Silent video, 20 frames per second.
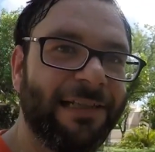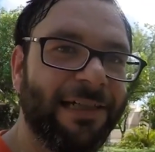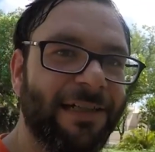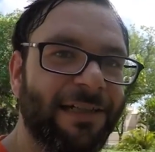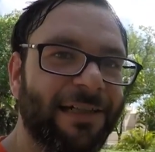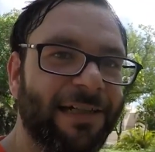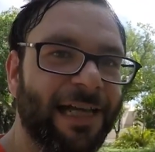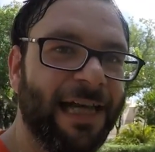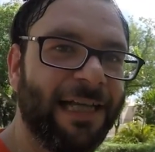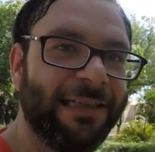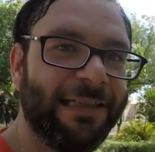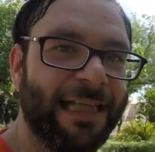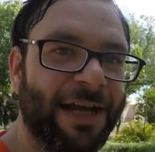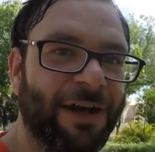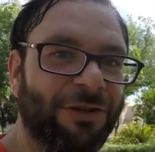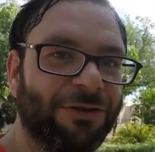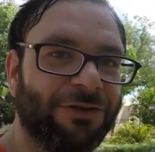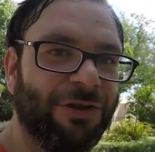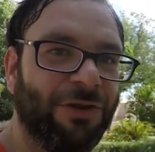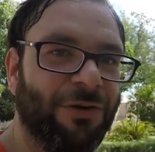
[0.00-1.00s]
here, and they
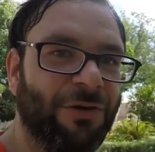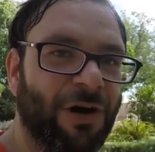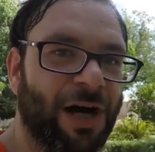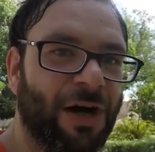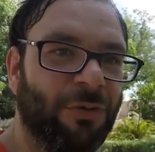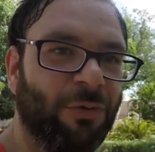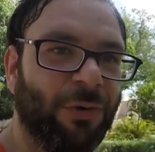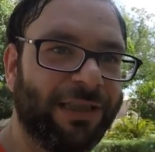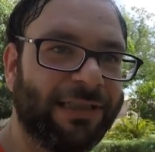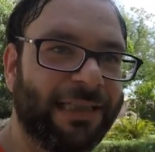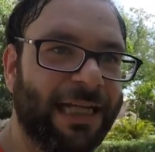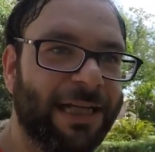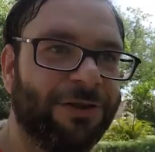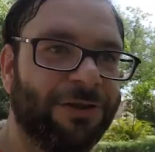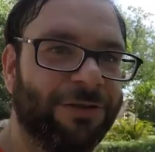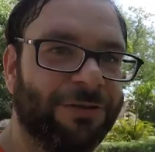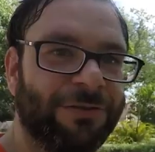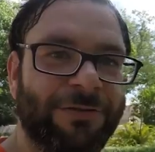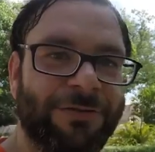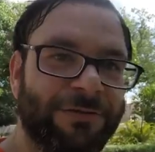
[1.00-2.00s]
also
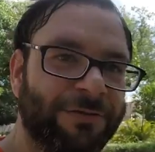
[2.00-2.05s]
recycle.